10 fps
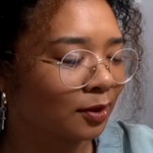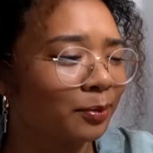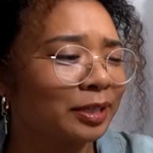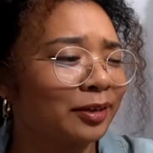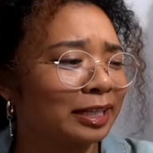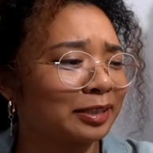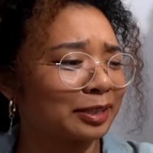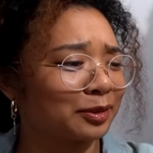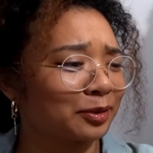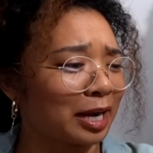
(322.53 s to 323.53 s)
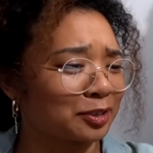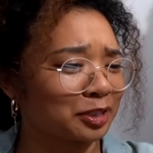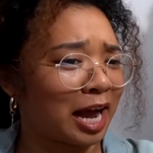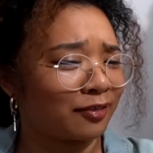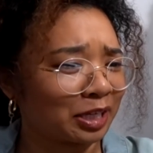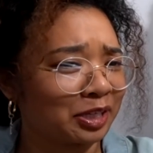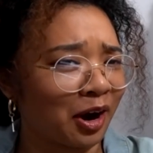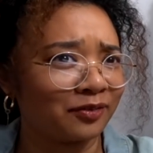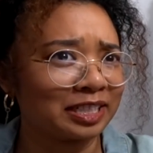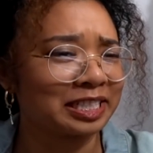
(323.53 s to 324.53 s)
Oh my god, I like that they're actually having a
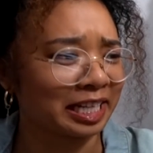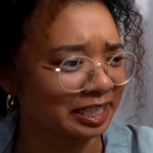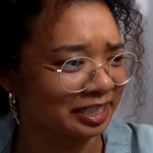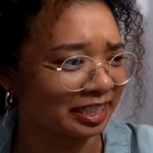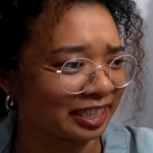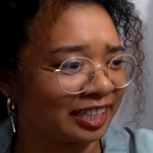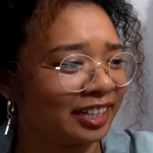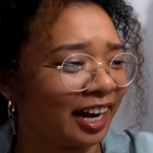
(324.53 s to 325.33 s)
conversation.